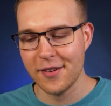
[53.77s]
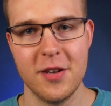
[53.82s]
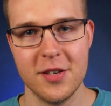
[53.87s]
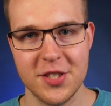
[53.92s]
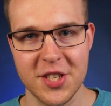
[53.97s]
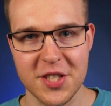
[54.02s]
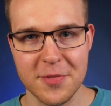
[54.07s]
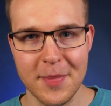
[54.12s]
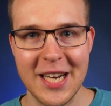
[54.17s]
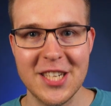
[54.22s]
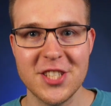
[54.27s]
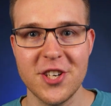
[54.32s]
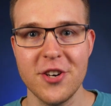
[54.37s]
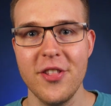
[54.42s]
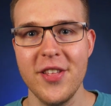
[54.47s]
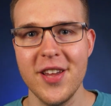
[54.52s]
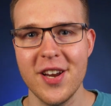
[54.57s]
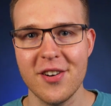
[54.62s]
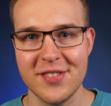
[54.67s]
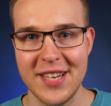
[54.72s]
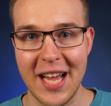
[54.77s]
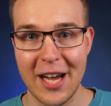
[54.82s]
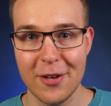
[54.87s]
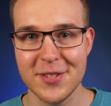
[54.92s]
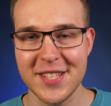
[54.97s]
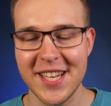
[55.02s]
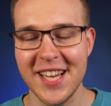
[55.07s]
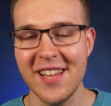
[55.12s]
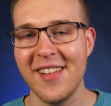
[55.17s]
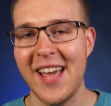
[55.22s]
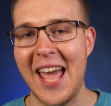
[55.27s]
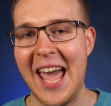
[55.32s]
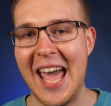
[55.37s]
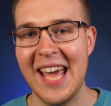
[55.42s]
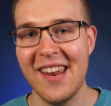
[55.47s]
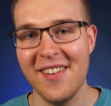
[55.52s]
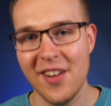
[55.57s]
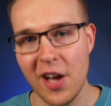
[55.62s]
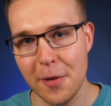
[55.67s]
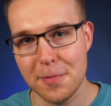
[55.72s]
Just make sure that you're downscaling
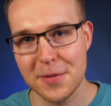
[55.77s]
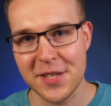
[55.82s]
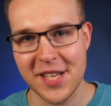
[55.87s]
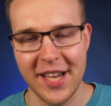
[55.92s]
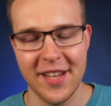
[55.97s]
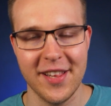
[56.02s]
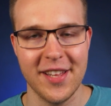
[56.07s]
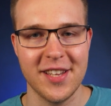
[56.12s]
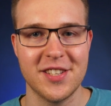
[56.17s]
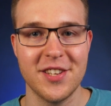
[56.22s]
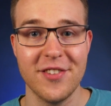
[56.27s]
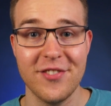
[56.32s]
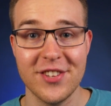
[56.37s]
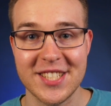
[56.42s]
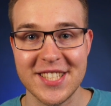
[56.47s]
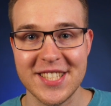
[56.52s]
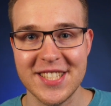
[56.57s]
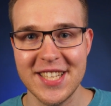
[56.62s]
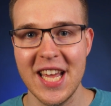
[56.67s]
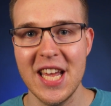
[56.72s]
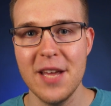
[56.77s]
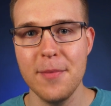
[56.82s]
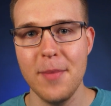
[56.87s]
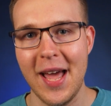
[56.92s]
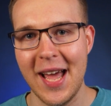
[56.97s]
and upscaling to the same